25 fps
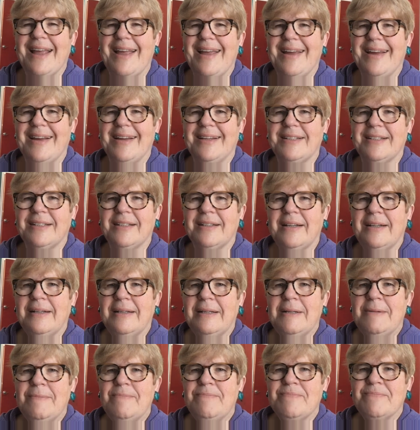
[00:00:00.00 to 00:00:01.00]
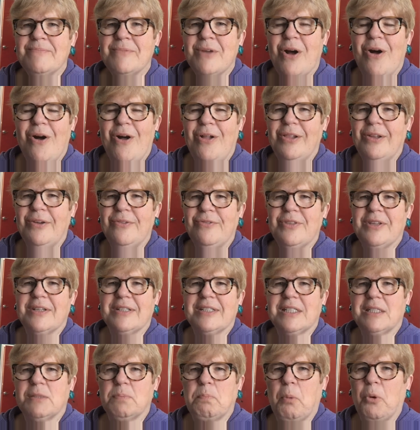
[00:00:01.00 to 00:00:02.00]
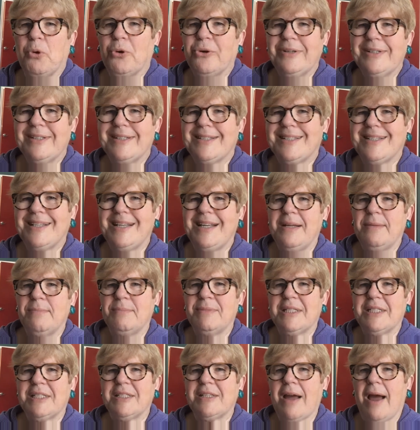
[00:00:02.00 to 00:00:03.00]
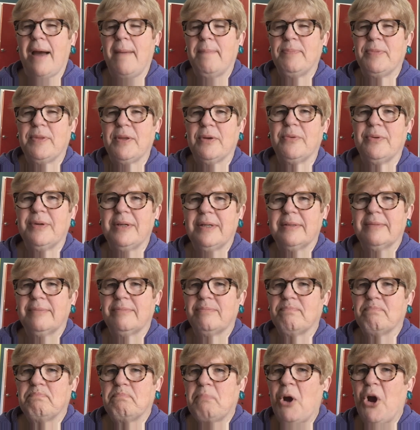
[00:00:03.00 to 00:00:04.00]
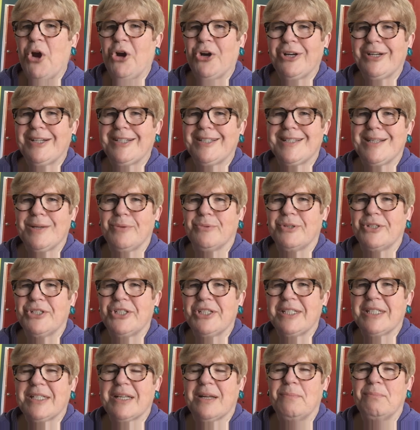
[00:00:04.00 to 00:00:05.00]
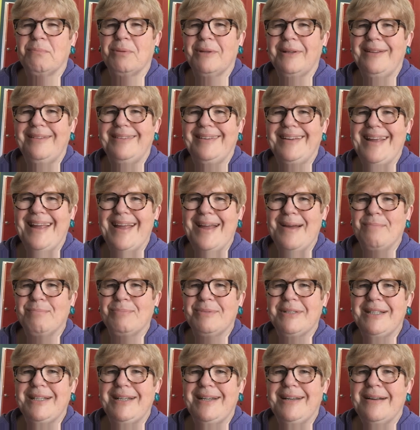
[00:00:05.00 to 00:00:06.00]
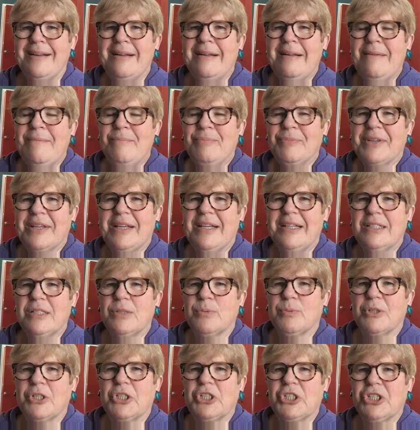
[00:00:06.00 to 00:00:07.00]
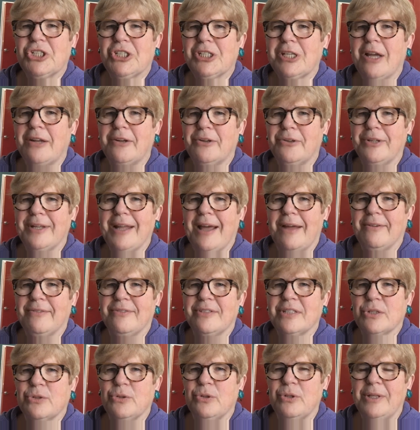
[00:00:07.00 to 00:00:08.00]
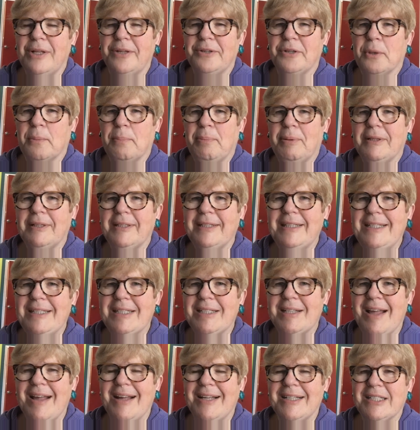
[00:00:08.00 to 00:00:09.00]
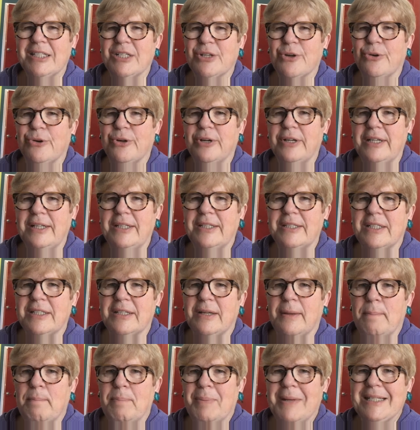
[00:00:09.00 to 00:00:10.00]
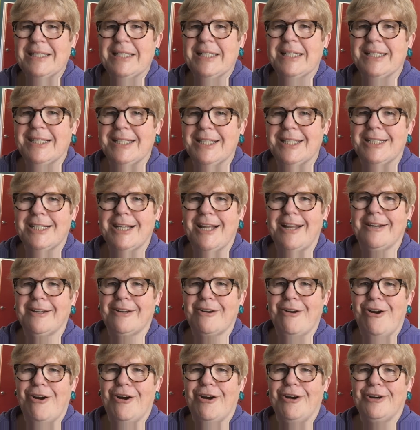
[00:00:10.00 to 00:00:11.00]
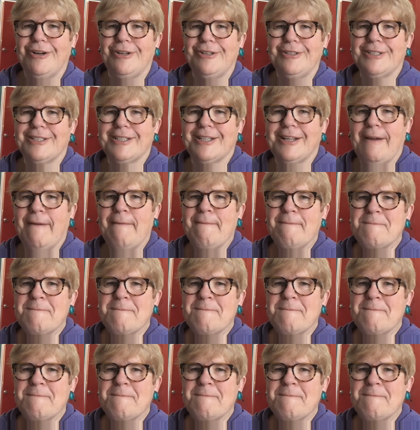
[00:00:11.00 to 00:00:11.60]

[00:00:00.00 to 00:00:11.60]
And all of the sports teams stopped. There were parks that were just completely empty. Kids were shuttled out of school under police escort into buses and cars.